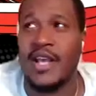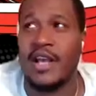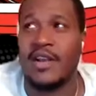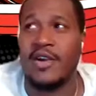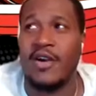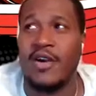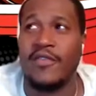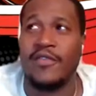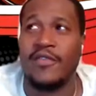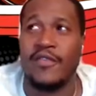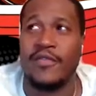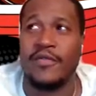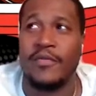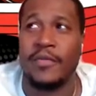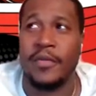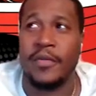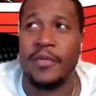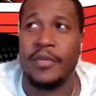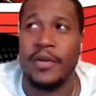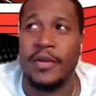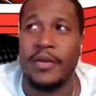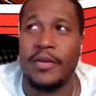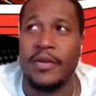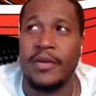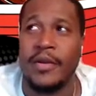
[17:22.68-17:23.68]
Sag off of him a
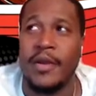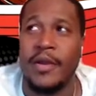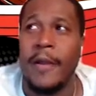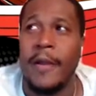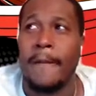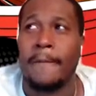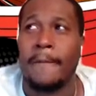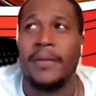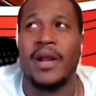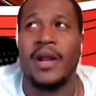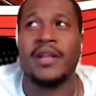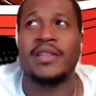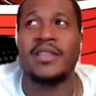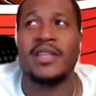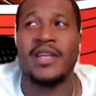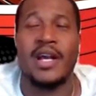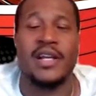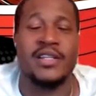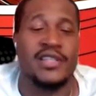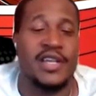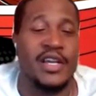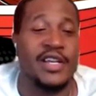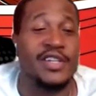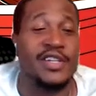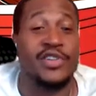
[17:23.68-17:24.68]
bit. But I think
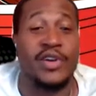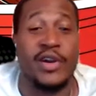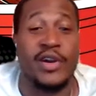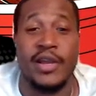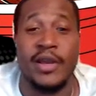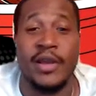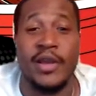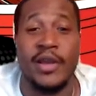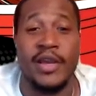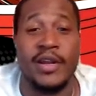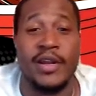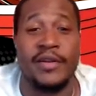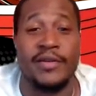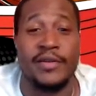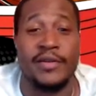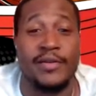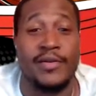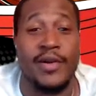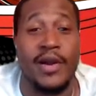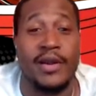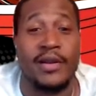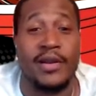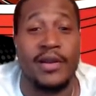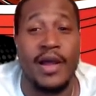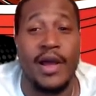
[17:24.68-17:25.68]
I take Trey ahead of him
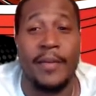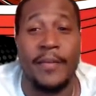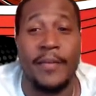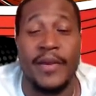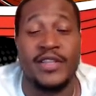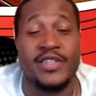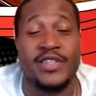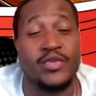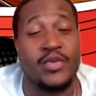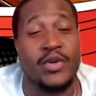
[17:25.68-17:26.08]
right now, man.